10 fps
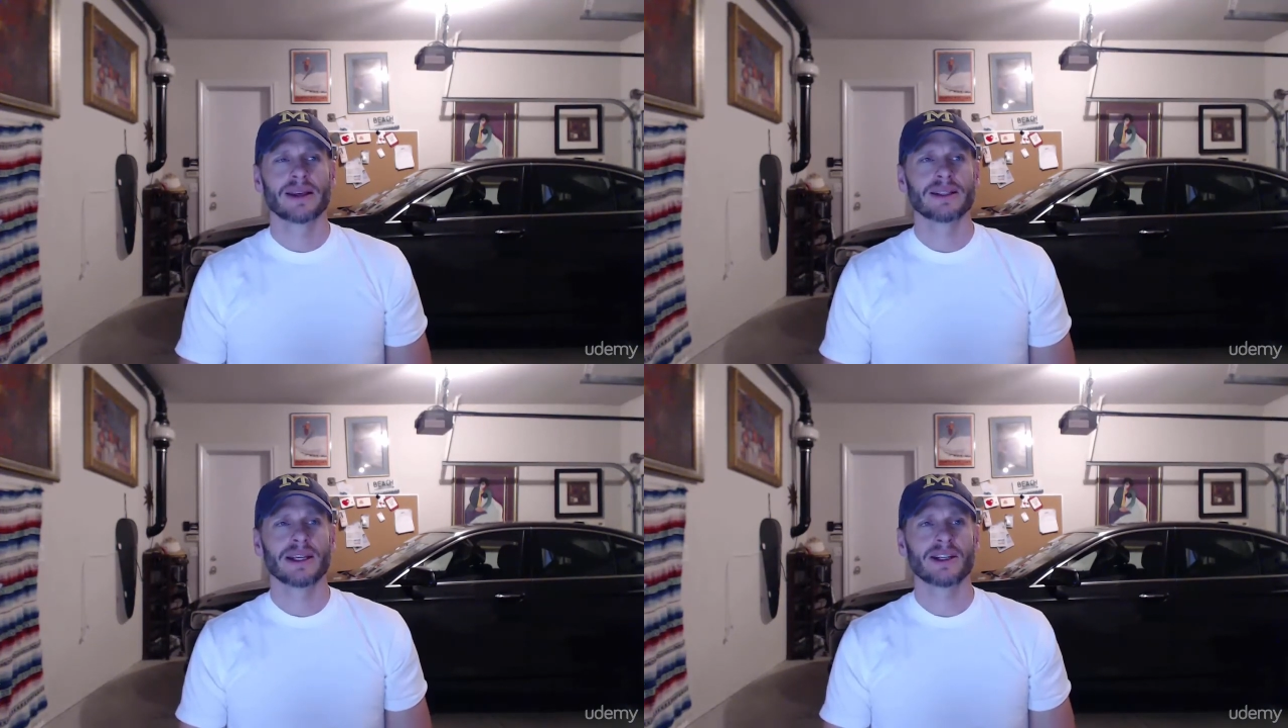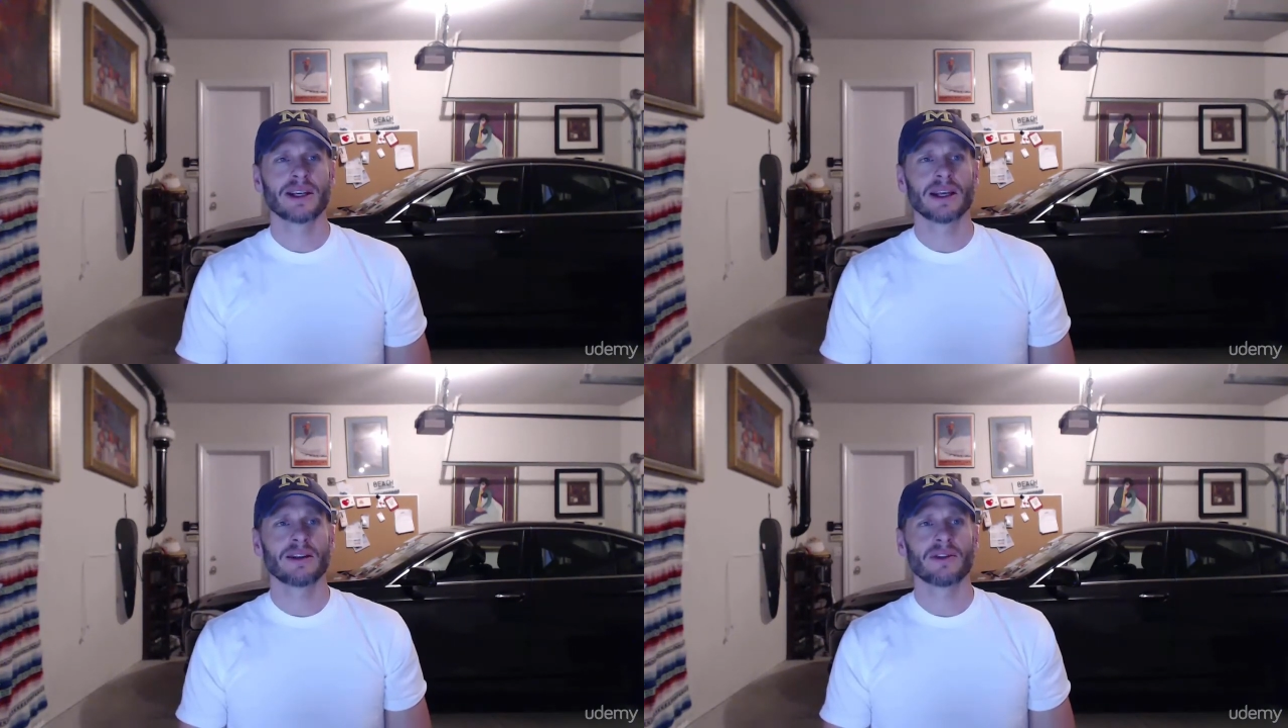
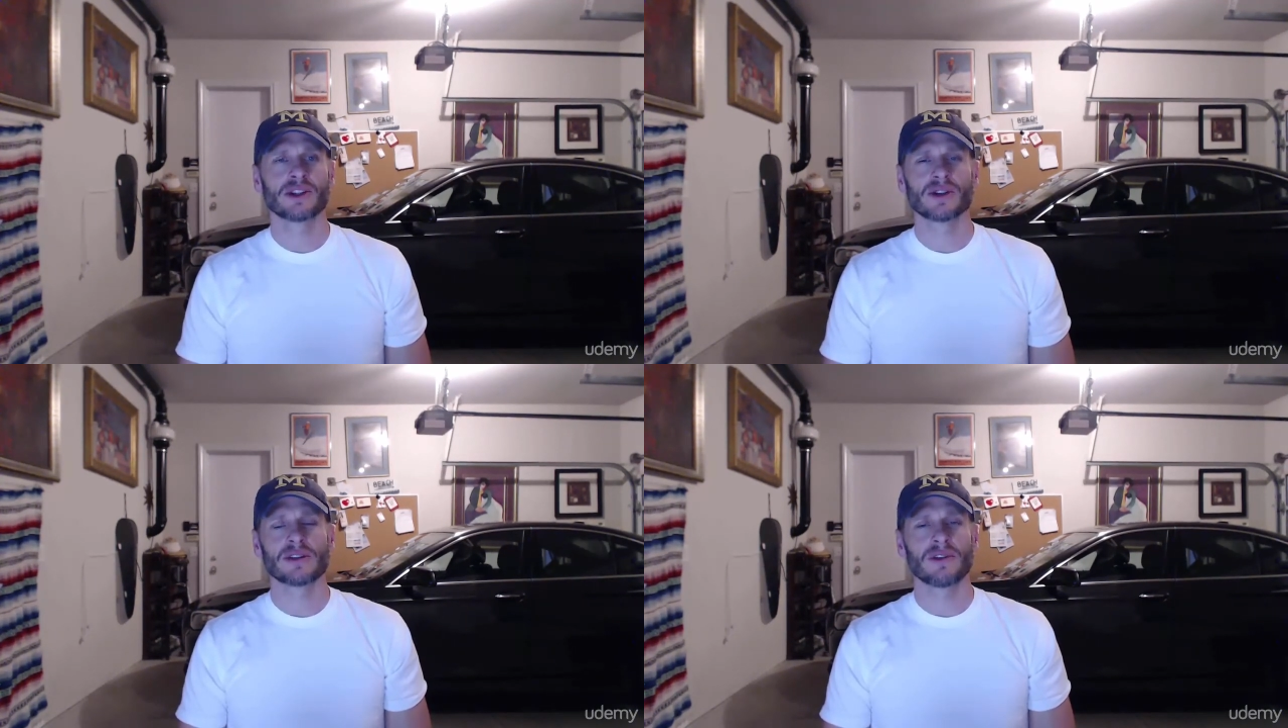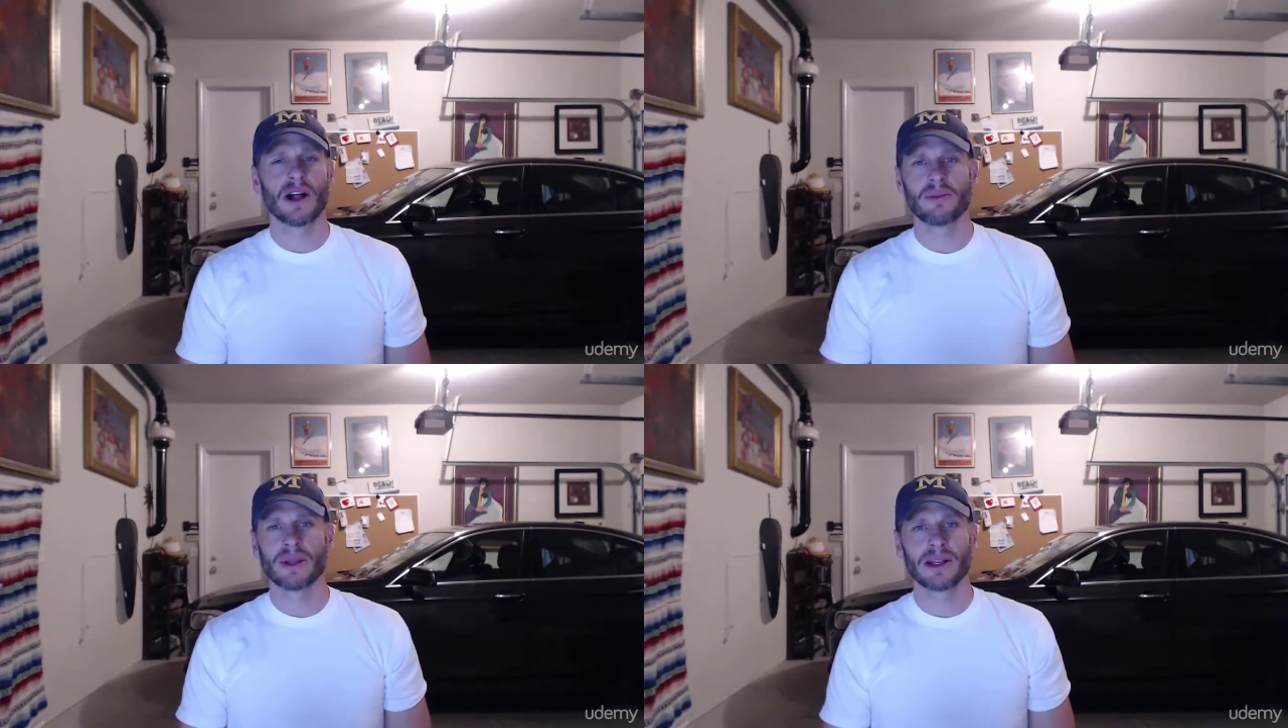Teaching individuals of
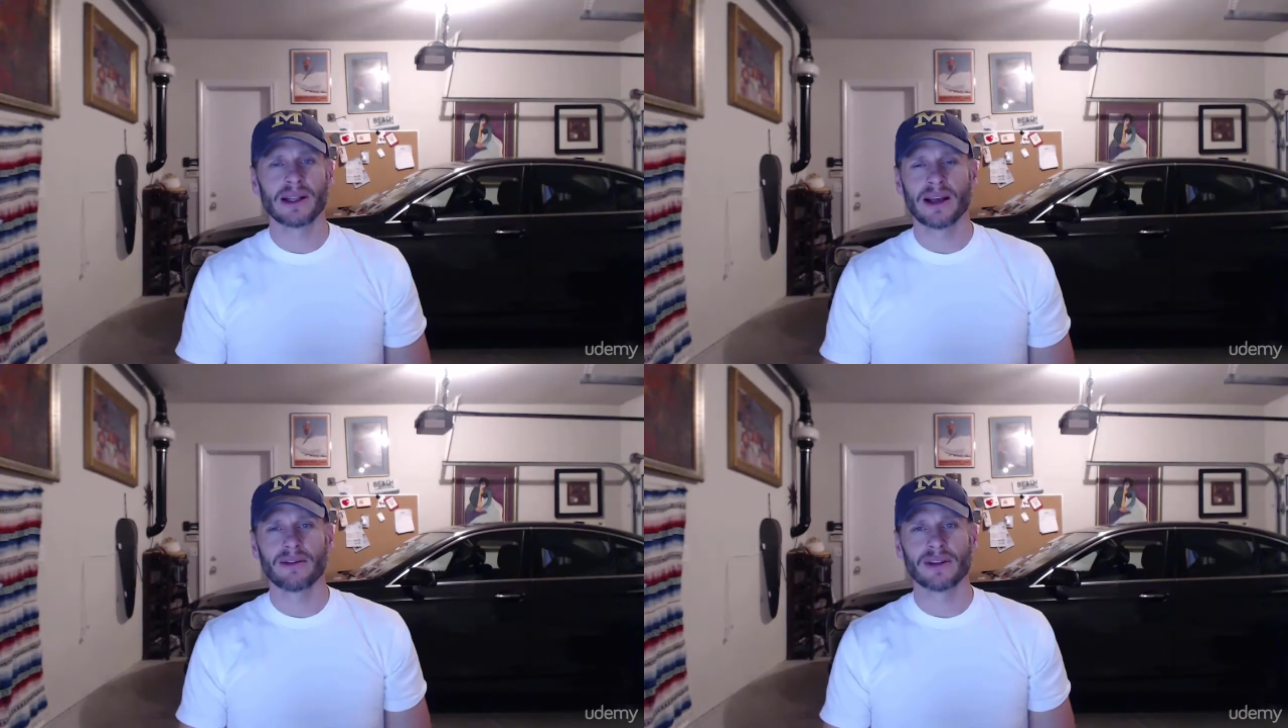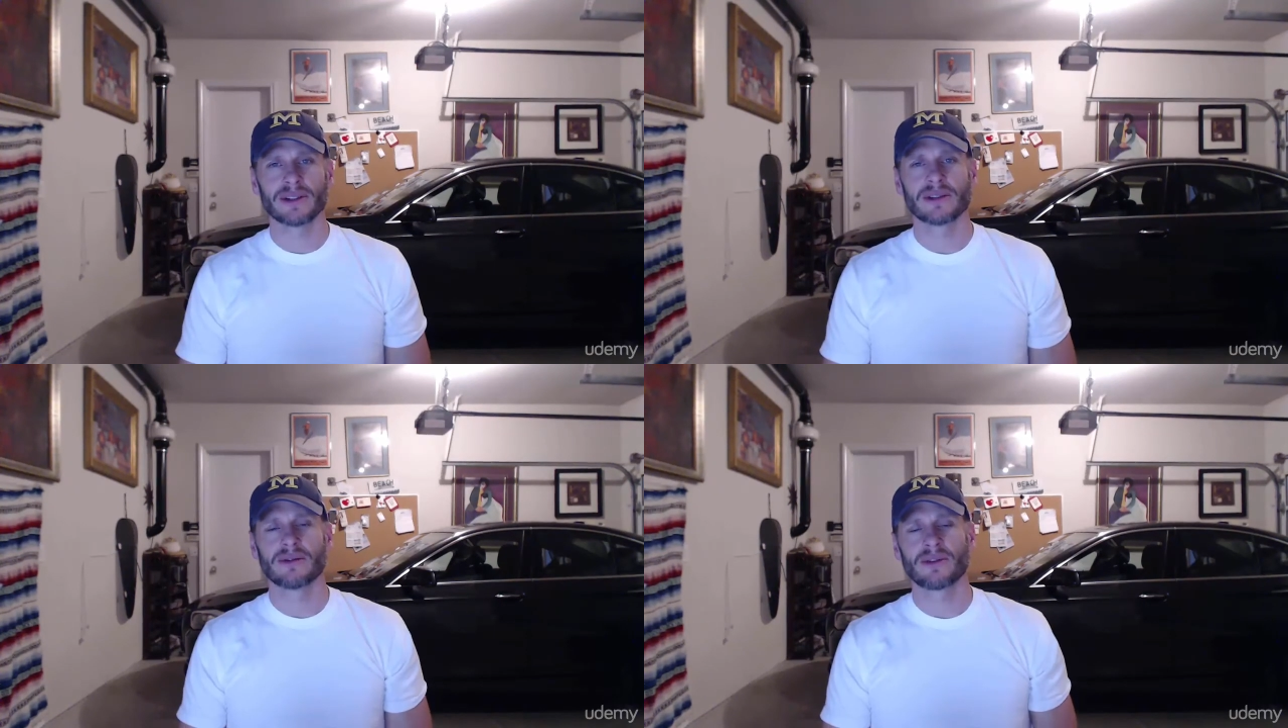all ability levels,